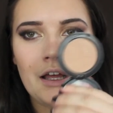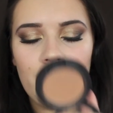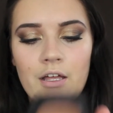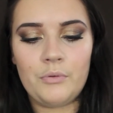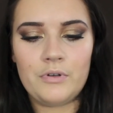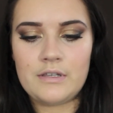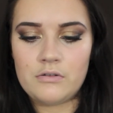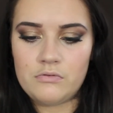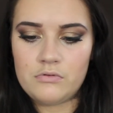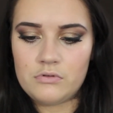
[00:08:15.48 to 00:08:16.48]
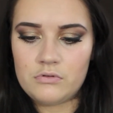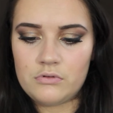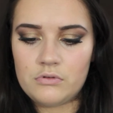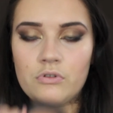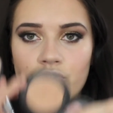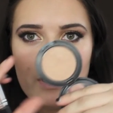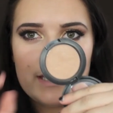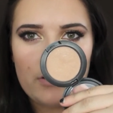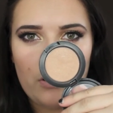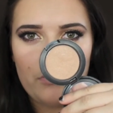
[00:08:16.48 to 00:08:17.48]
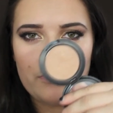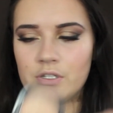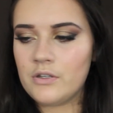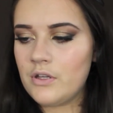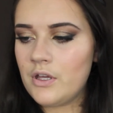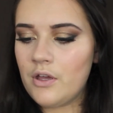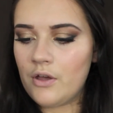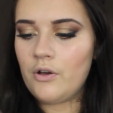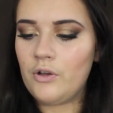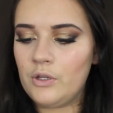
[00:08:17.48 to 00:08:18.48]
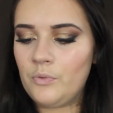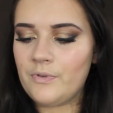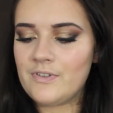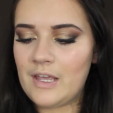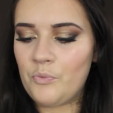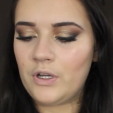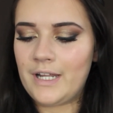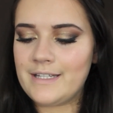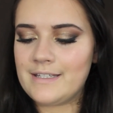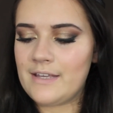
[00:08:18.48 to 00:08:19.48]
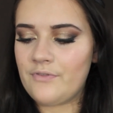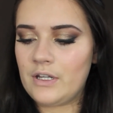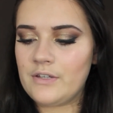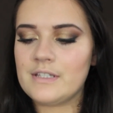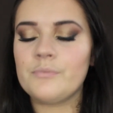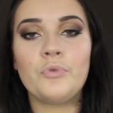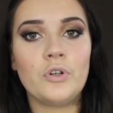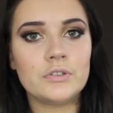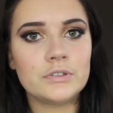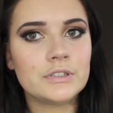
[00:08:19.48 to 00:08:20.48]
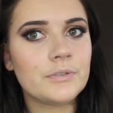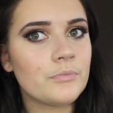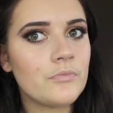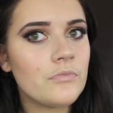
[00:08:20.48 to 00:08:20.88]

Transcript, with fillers: uh what's it called trace gold on the same 187 I used the bronze